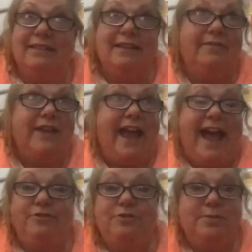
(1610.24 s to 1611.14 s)
the
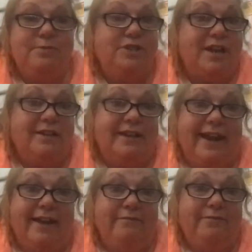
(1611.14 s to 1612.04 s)
hatcheries were shut
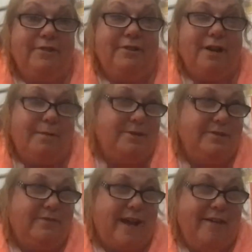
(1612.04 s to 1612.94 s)
down for
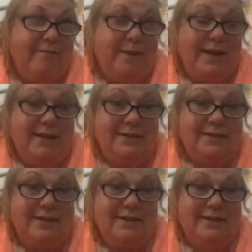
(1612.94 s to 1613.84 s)
almost five
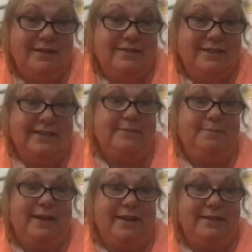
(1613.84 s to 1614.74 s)
months, six
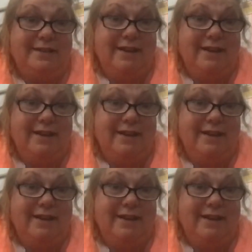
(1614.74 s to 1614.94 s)
months.